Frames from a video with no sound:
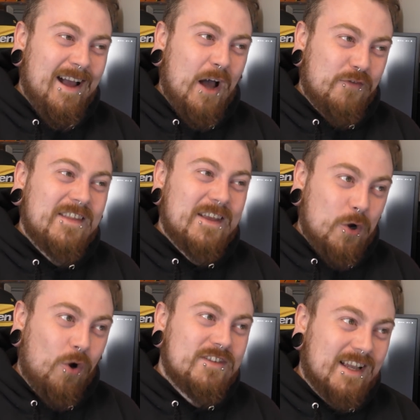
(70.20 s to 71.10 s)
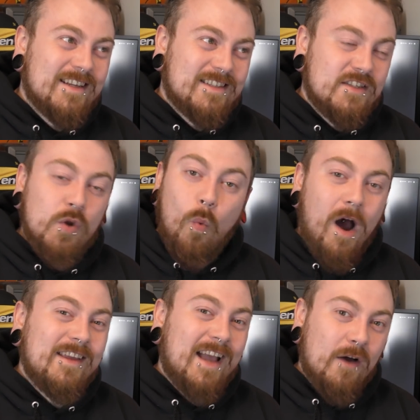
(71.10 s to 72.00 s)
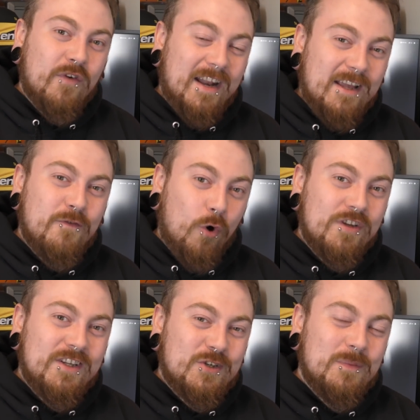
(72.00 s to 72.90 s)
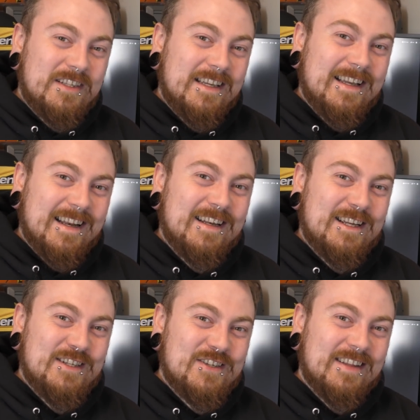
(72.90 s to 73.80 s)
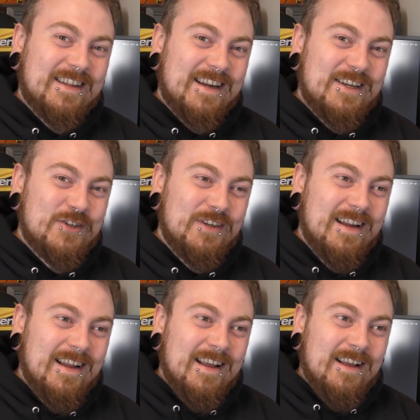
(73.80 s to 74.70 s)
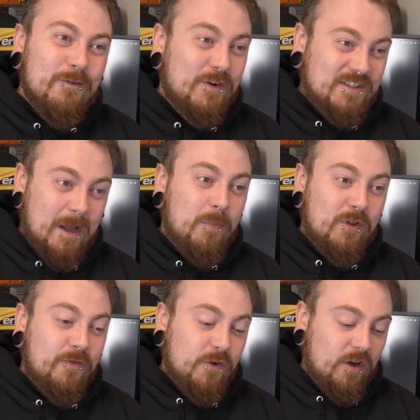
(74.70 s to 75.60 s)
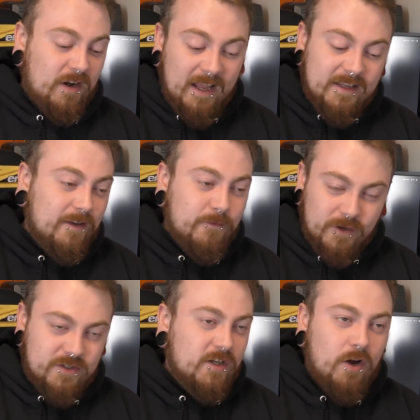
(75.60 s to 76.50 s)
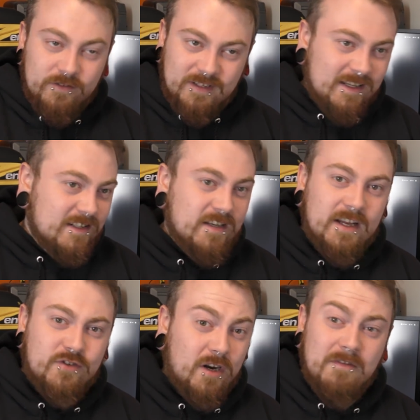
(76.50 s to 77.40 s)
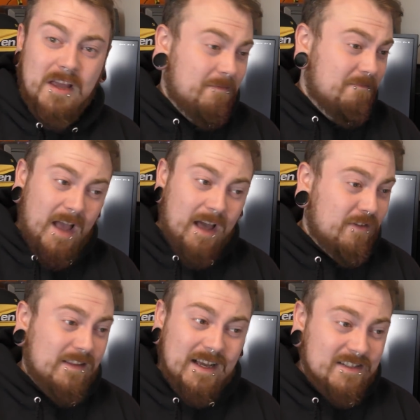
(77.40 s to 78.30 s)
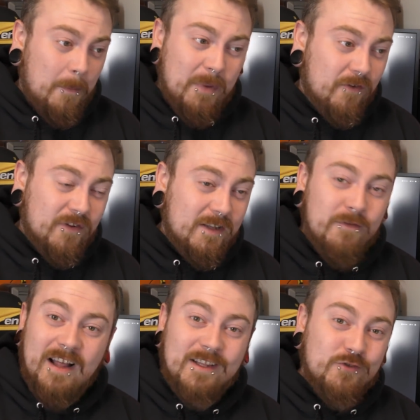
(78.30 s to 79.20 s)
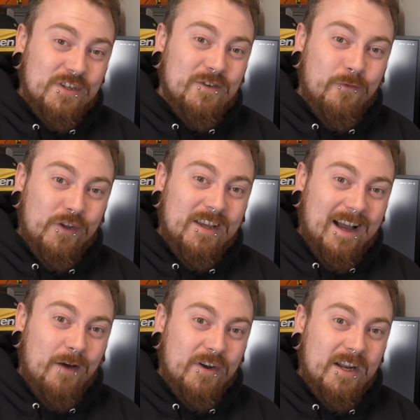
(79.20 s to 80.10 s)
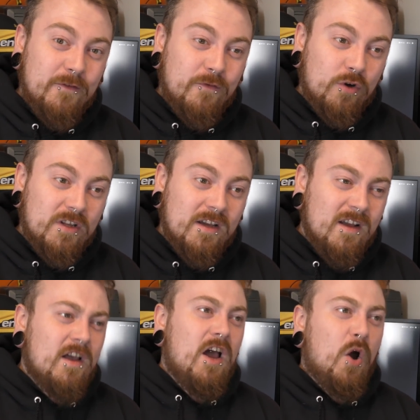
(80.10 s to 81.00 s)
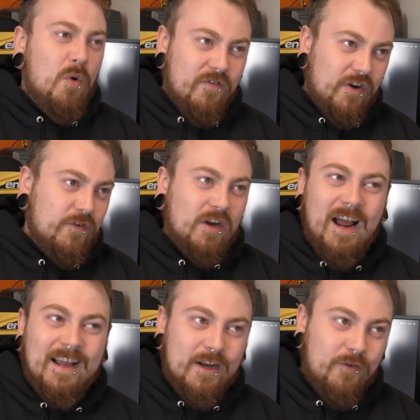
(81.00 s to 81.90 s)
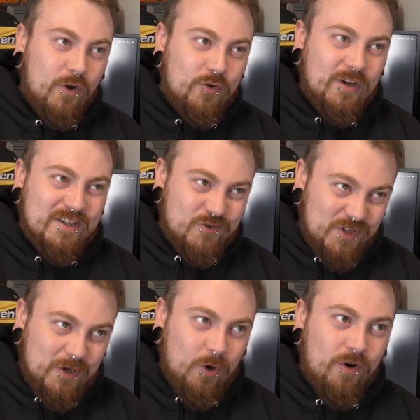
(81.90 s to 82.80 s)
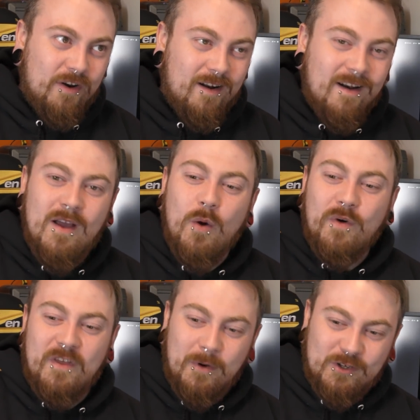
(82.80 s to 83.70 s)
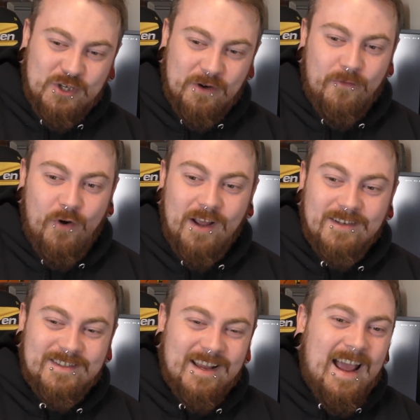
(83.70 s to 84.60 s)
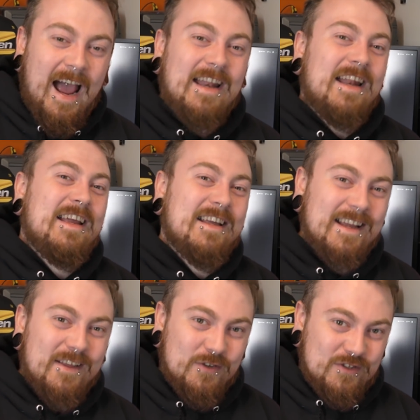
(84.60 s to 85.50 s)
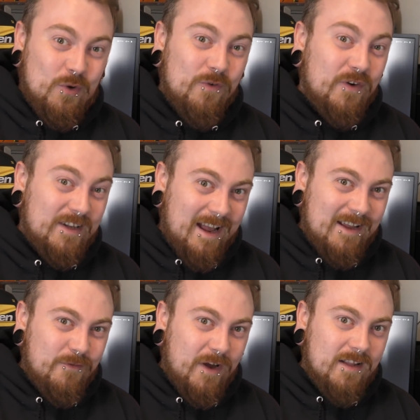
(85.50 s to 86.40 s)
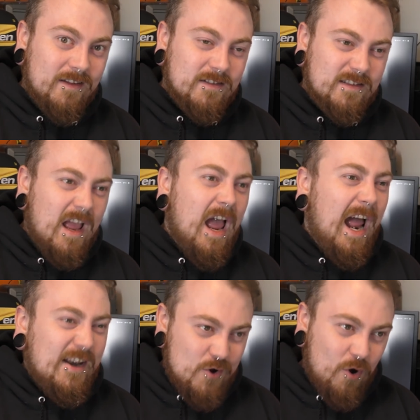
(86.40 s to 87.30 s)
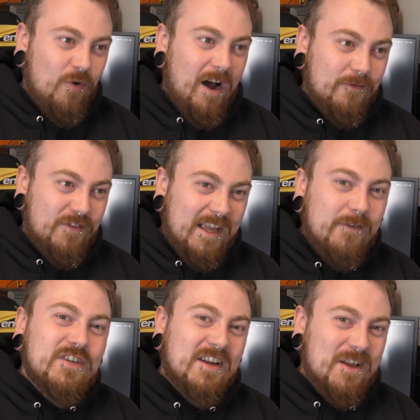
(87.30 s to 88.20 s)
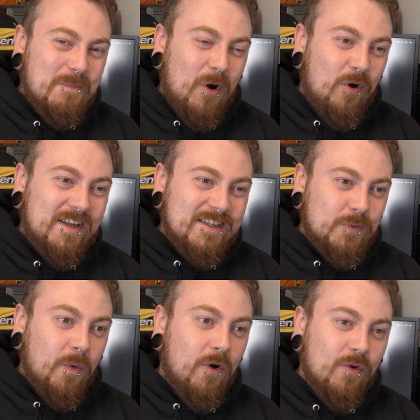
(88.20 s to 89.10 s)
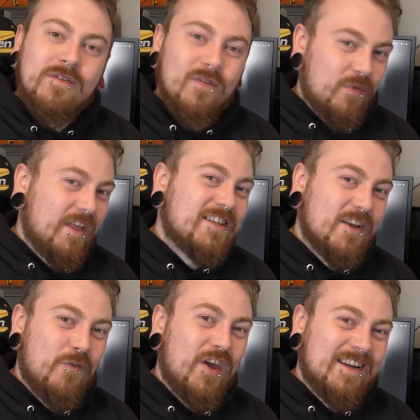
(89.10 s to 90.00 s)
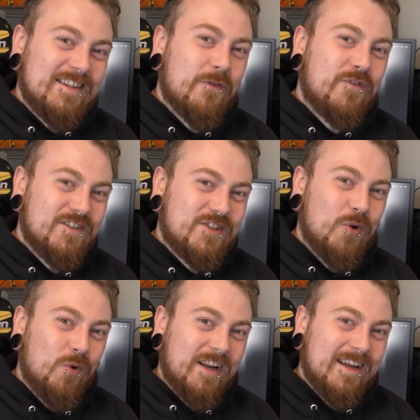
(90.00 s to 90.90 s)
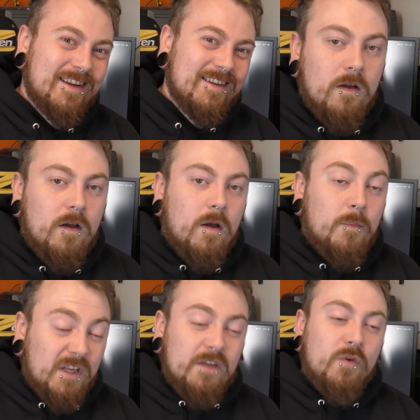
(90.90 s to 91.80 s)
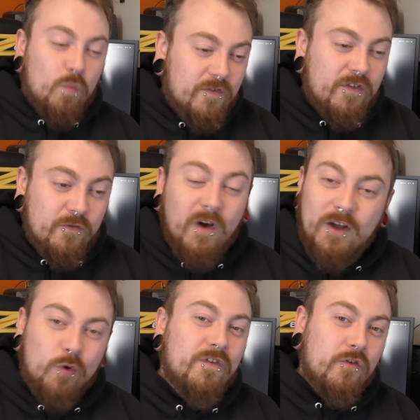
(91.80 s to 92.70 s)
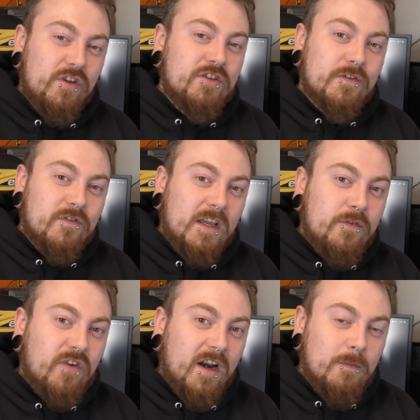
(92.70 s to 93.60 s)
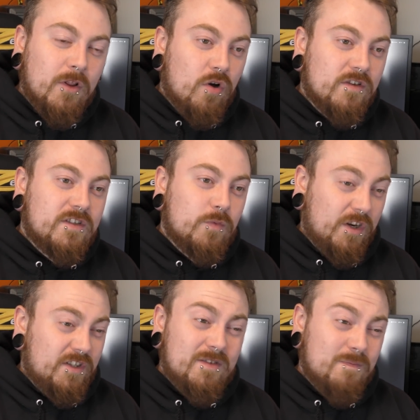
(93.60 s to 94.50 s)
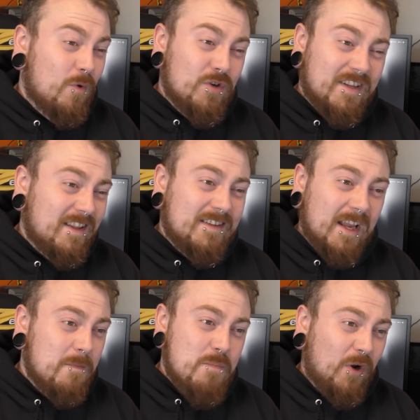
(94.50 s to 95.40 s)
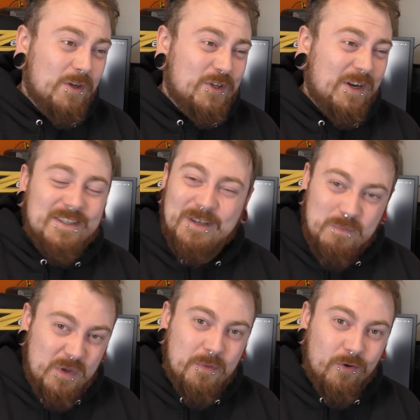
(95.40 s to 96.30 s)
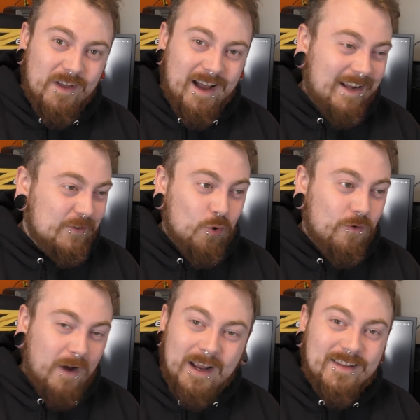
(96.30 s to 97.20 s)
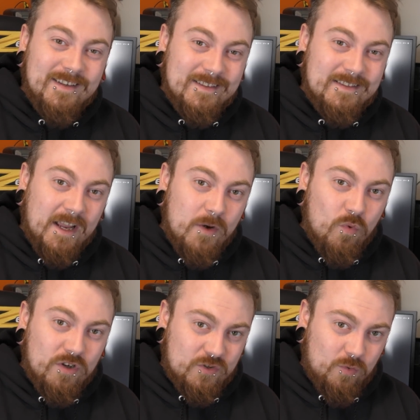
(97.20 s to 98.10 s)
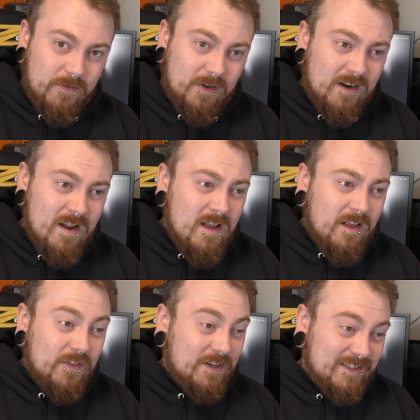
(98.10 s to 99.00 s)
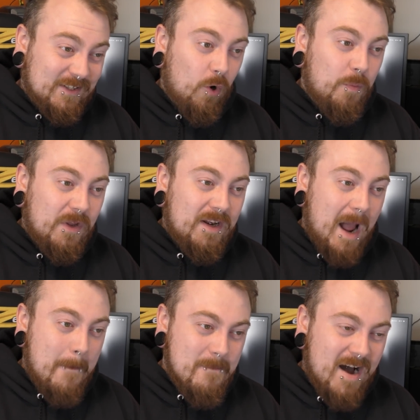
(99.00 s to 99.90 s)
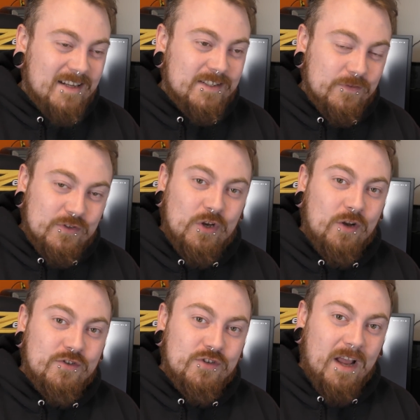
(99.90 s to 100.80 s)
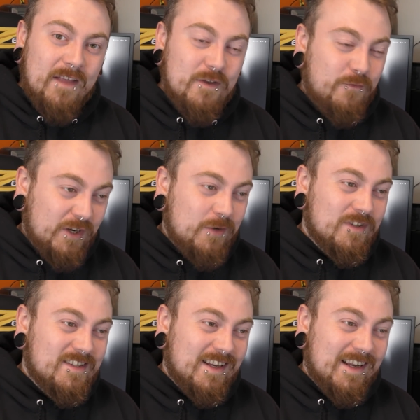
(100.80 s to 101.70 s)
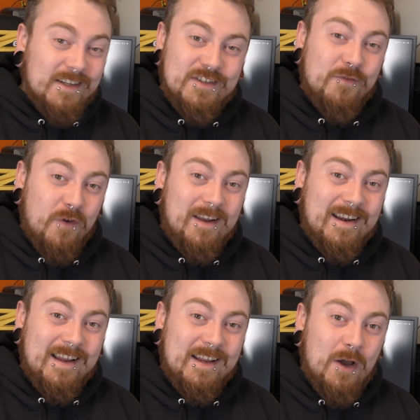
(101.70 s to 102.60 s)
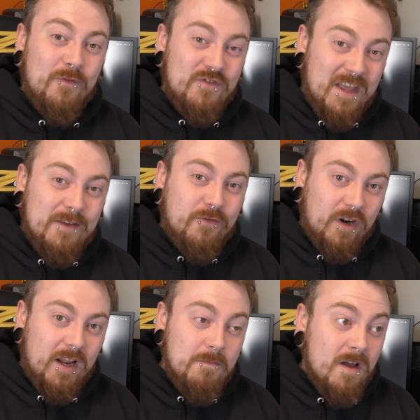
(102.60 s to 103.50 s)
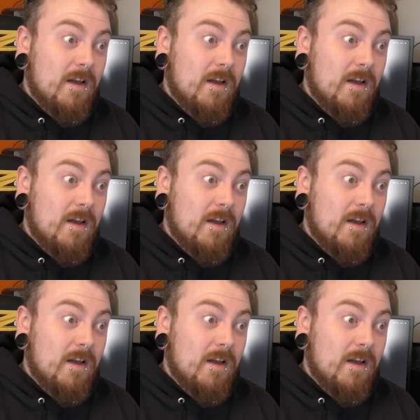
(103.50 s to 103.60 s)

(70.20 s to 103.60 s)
I think the context as to why you have a knife on you should be taken into consideration. For example, if you're hiking, fishing, hunting, etc., then I think that's a perfectly valid reason for you to have a knife on you. However, if you're hanging around on a street corner with a bunch of your friends in an area that's known for gang violence and you all have knives in your pockets, well, that's a very different story. But even with the far overreach of knife crime laws, which most of the time punish innocent people that had no violent intent whatsoever, there has still been a massive surge in the frequency and severity of knife crime,